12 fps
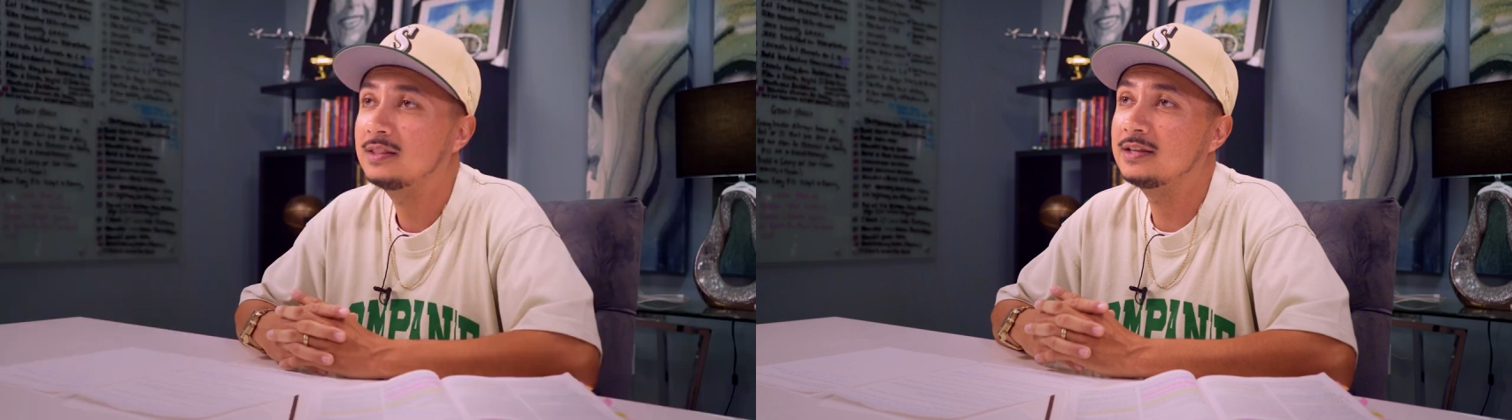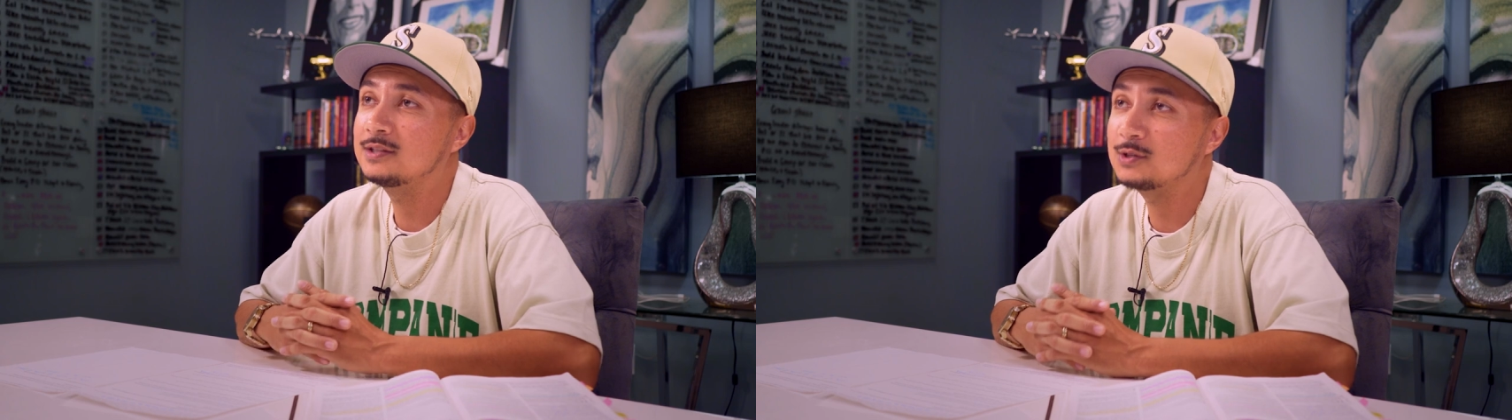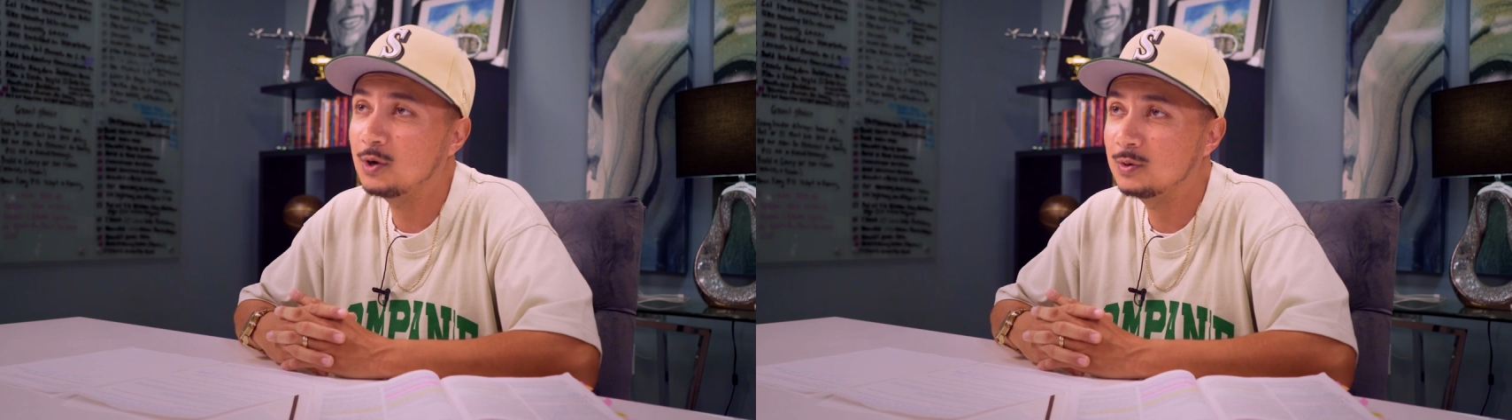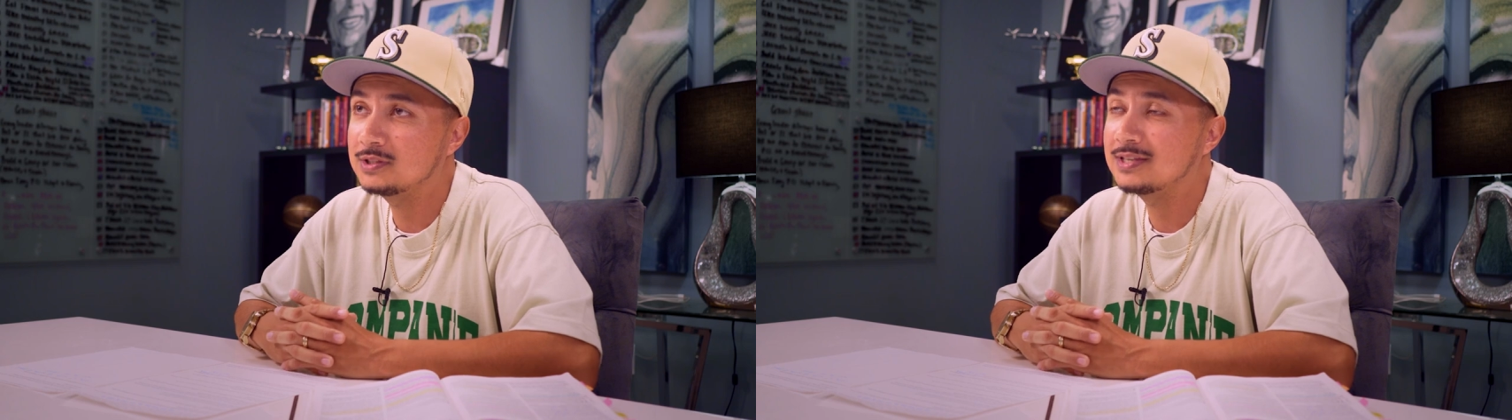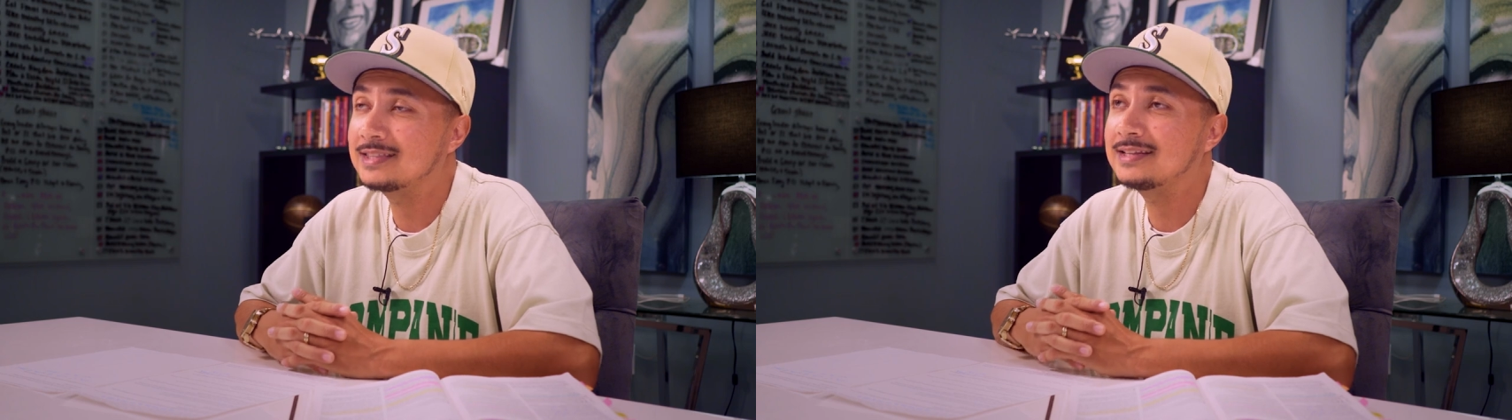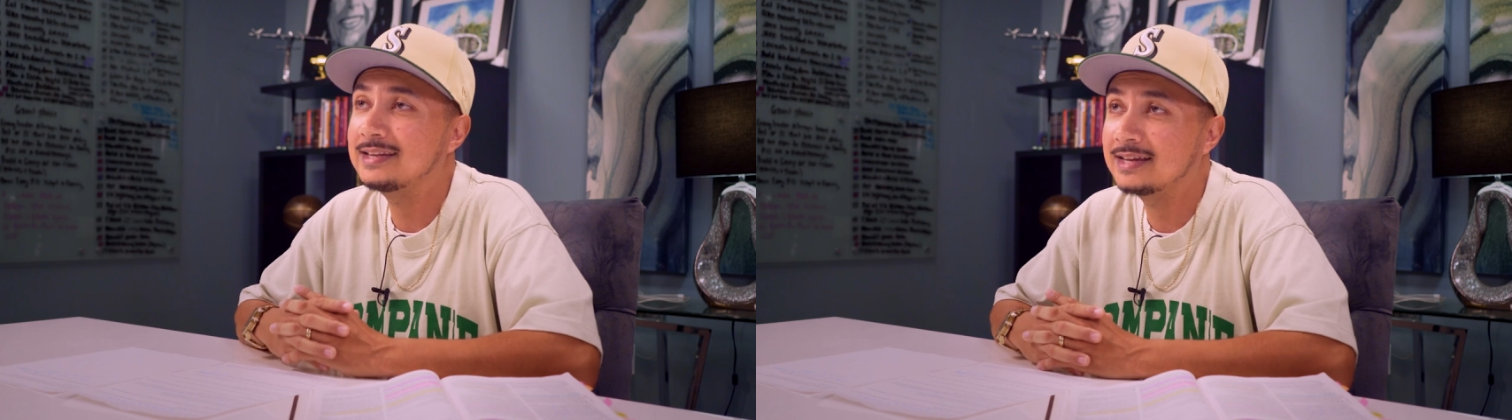Let's go into
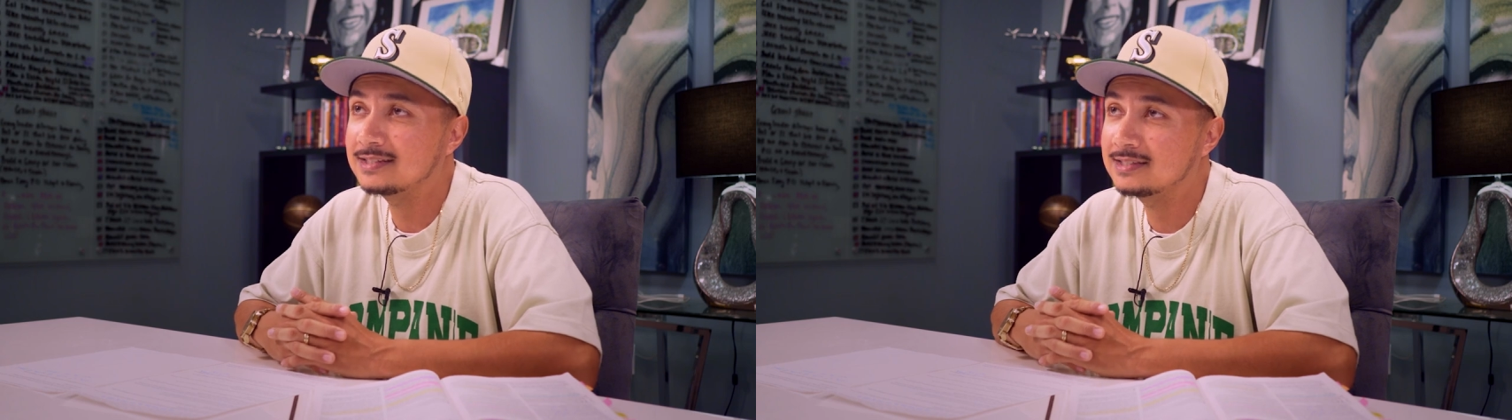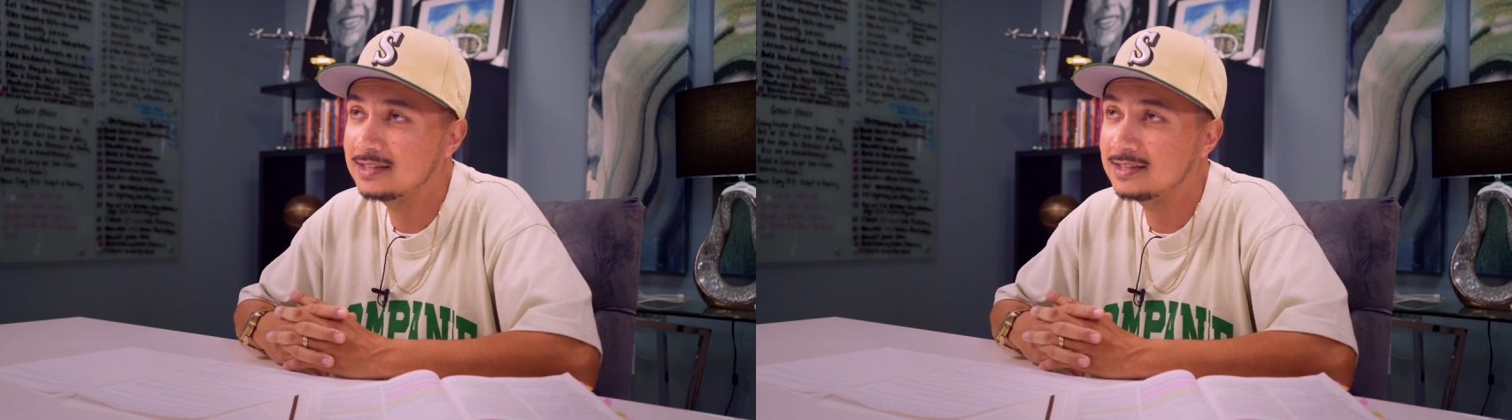the next